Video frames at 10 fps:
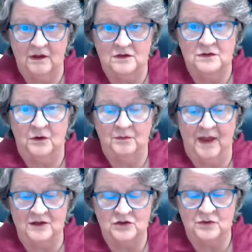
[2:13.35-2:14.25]
Soul
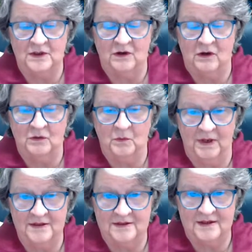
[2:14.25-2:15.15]
Mastery on
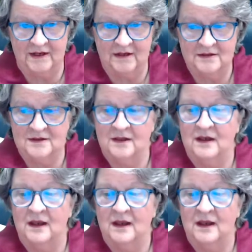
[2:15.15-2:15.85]
Wednesdays.